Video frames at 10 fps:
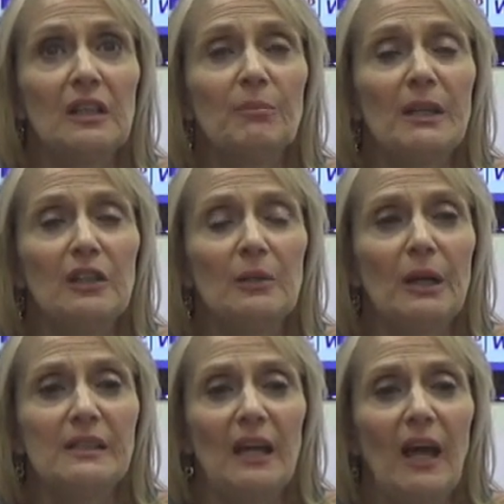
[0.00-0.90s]
in my
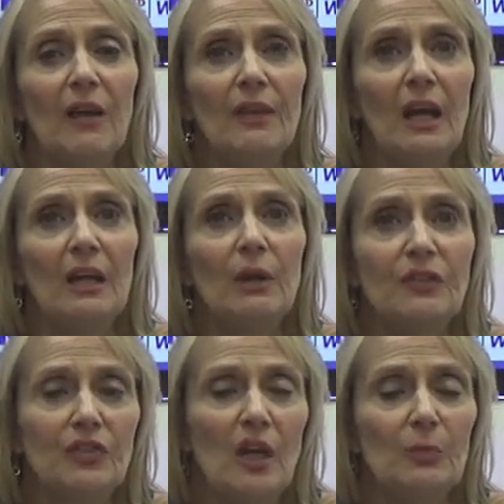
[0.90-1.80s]
nearby town that I
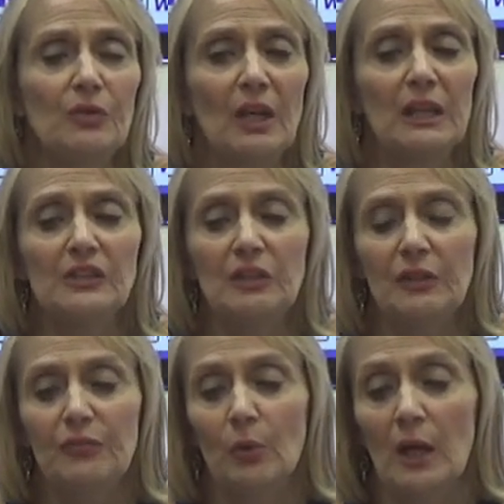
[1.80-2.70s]
at the time was
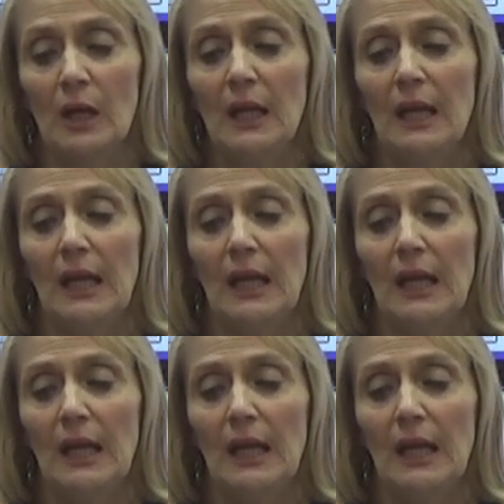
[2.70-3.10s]
volunteering for.